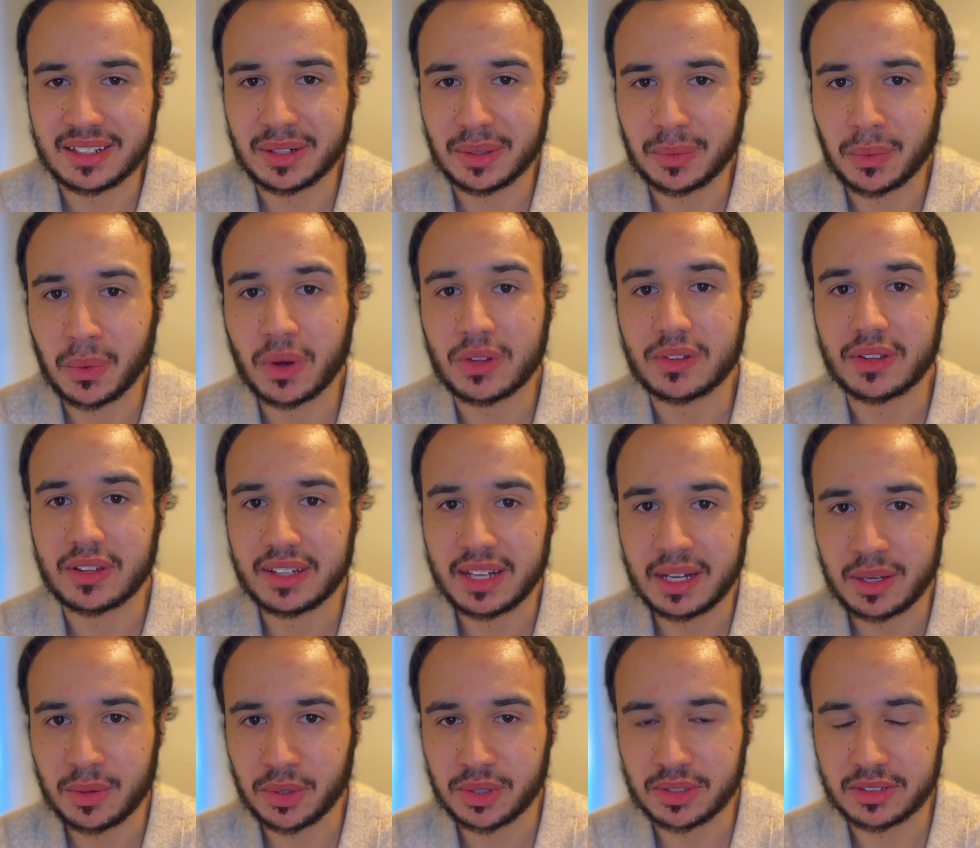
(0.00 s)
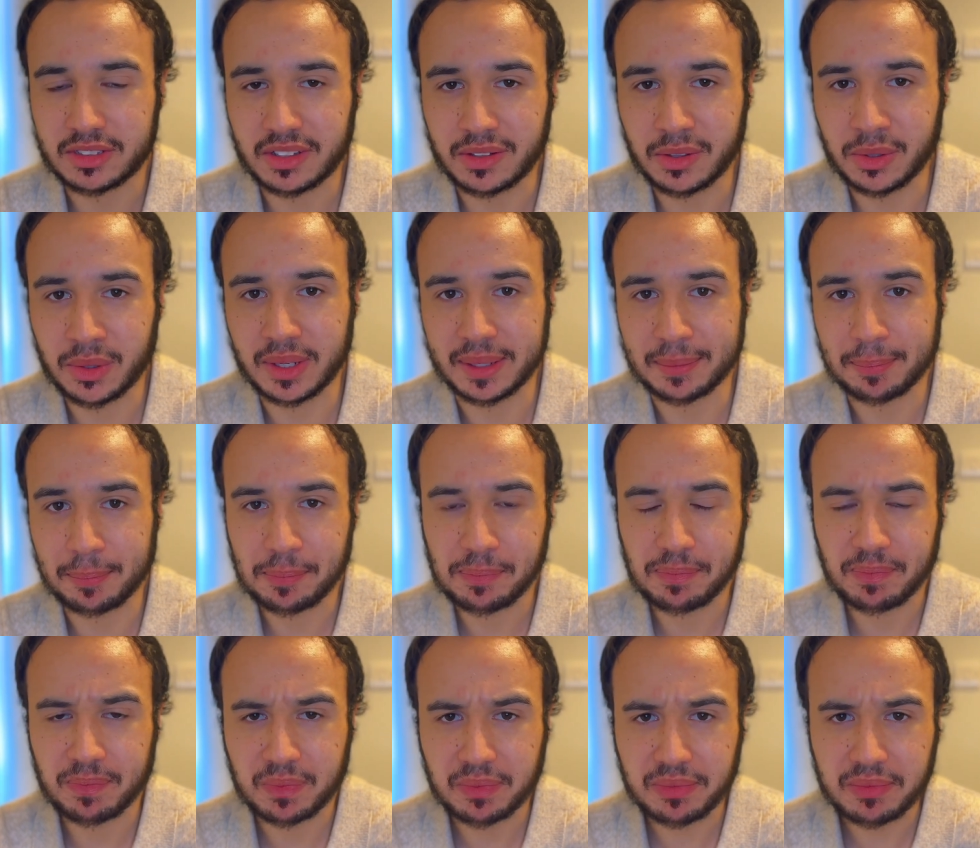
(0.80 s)
what they was doing.
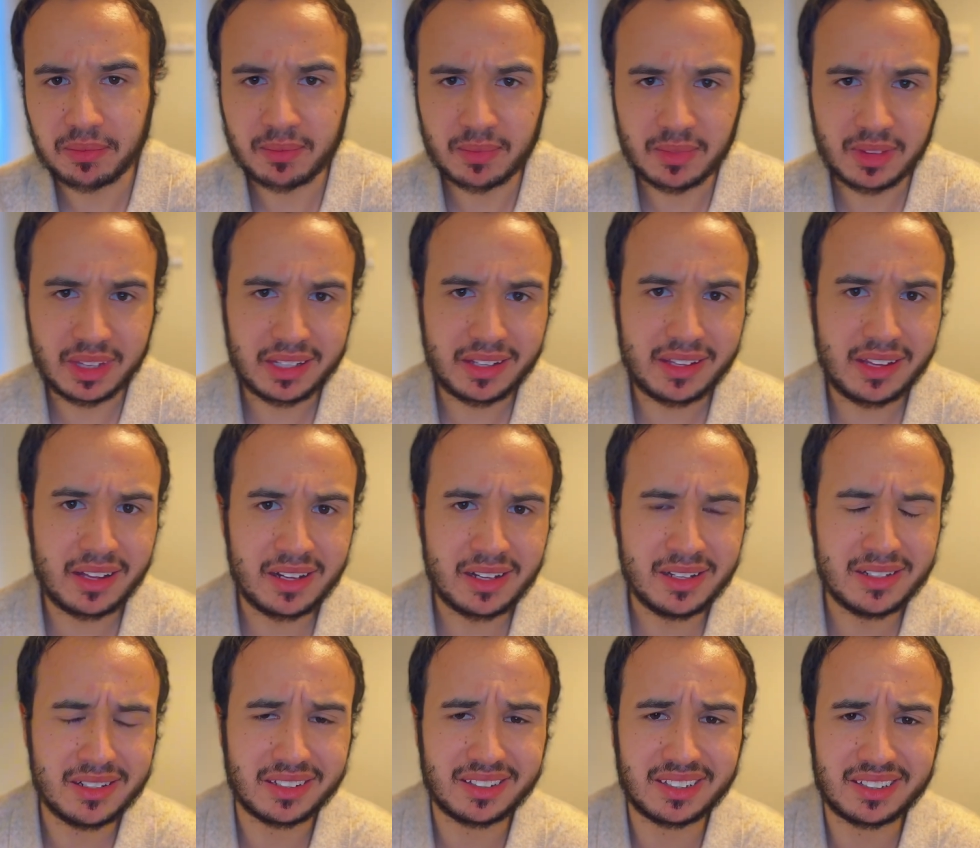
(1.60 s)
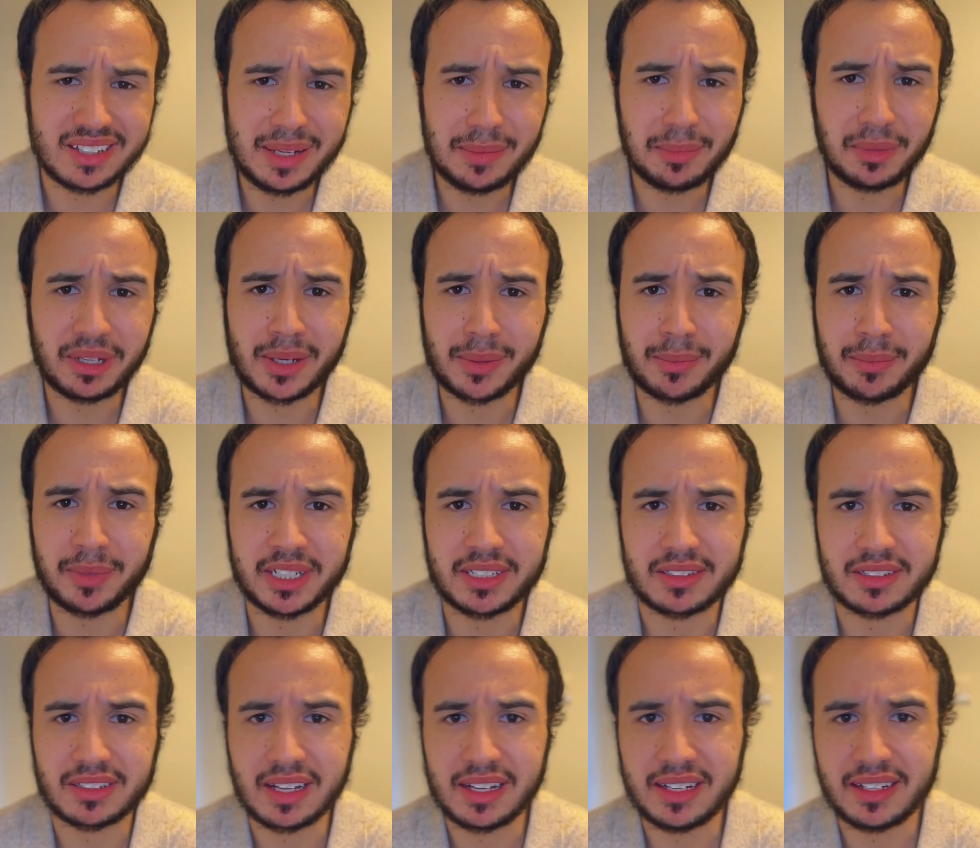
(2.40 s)
Same can be
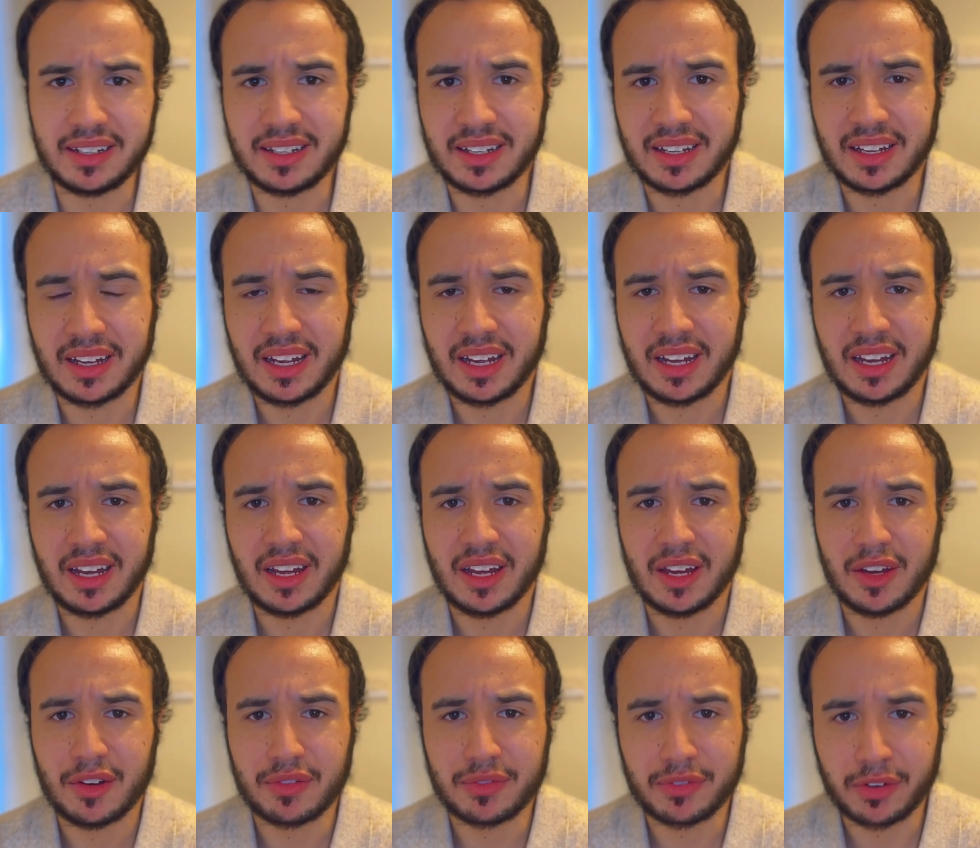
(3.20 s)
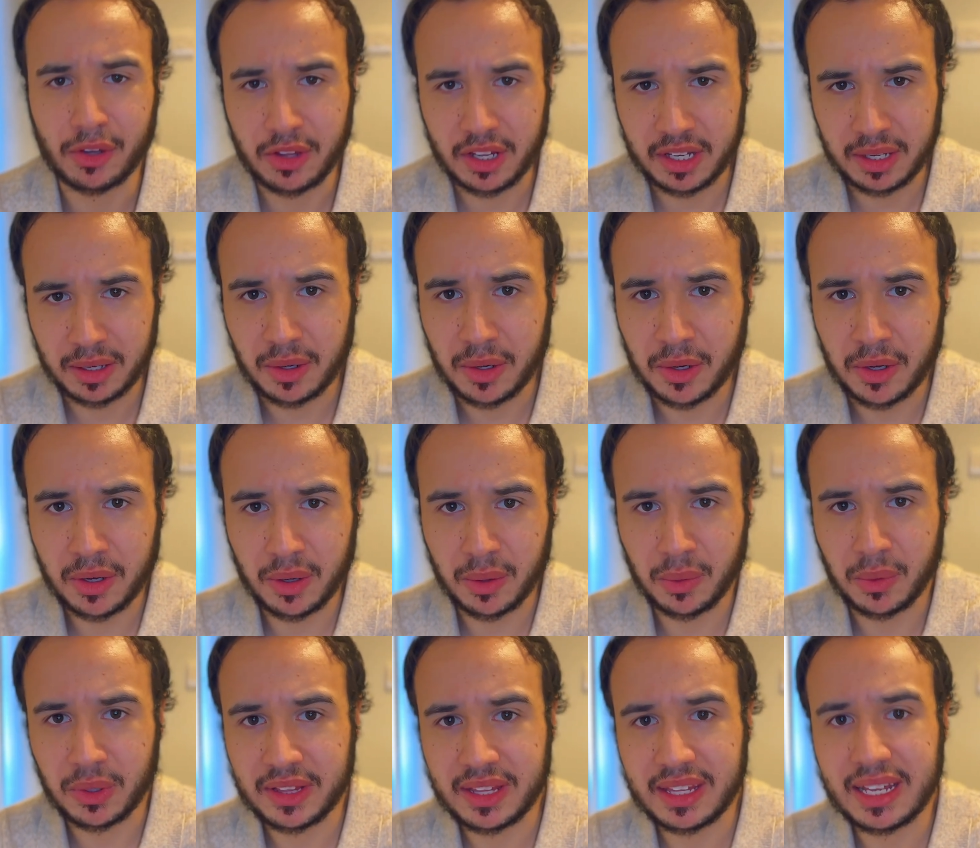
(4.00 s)
said for
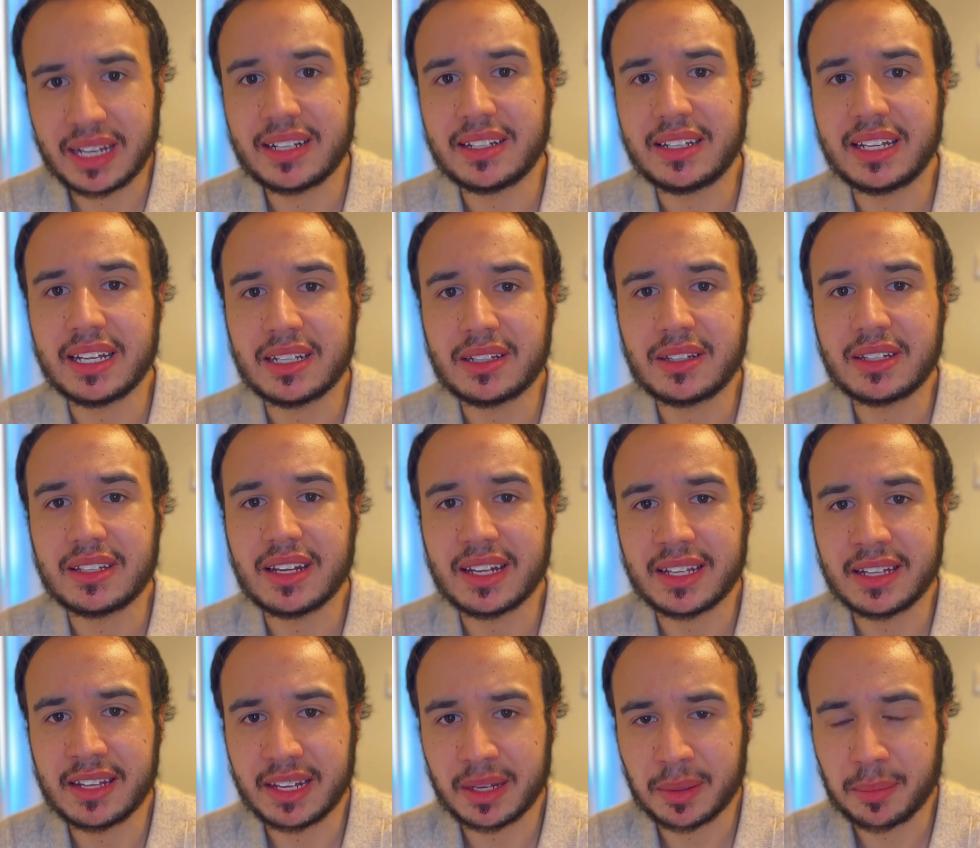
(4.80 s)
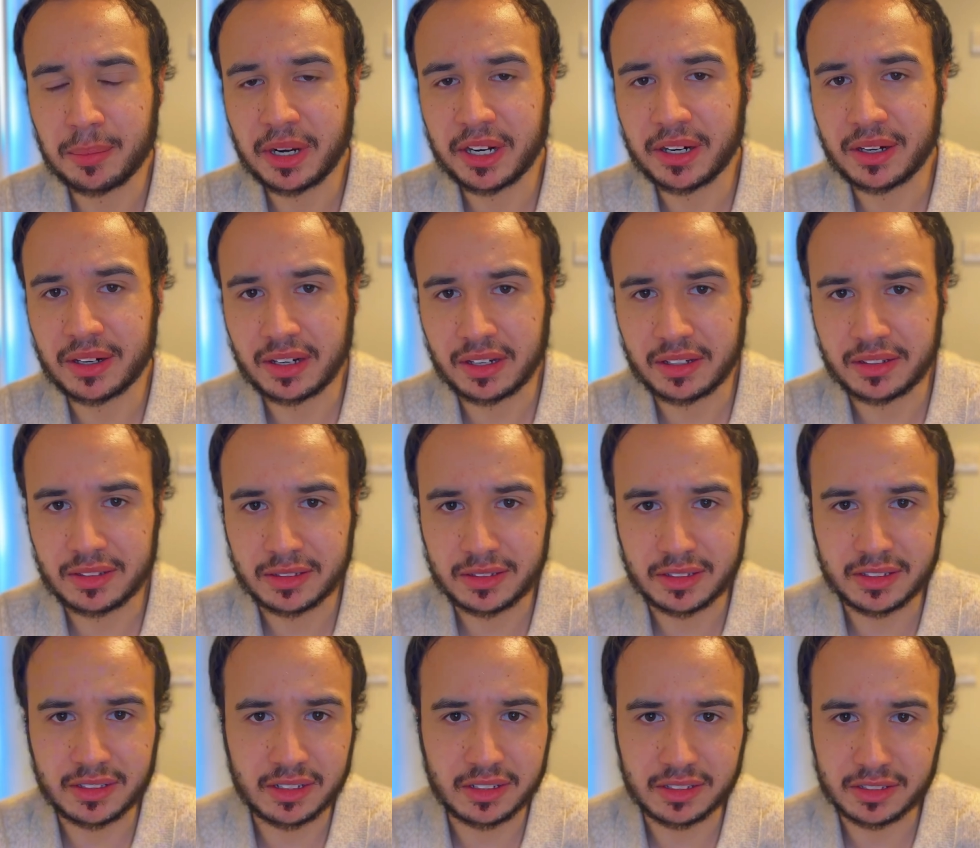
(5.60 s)
what they did in the
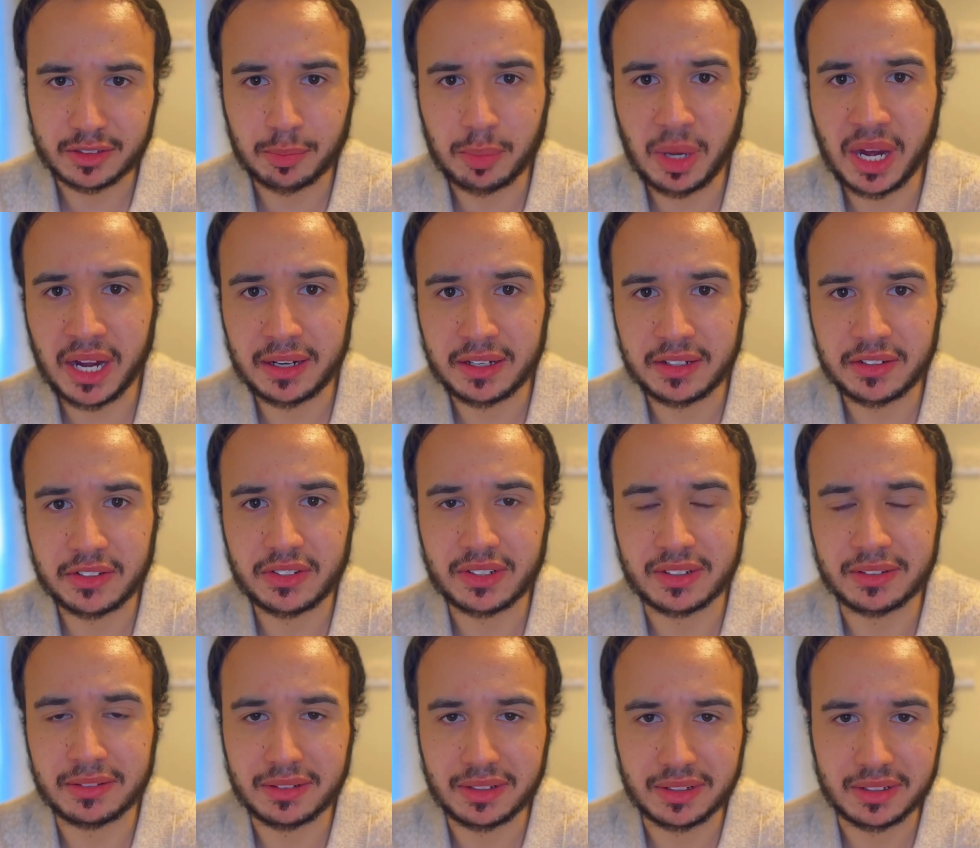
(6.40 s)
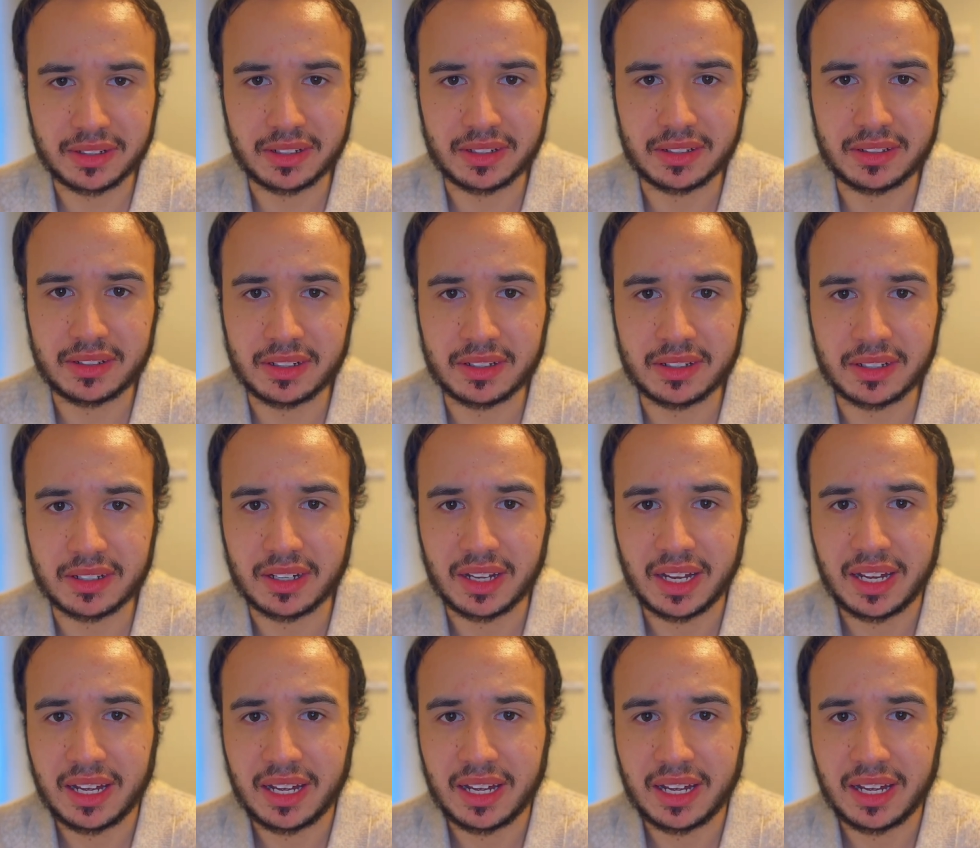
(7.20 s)
Americas, the Spanish and the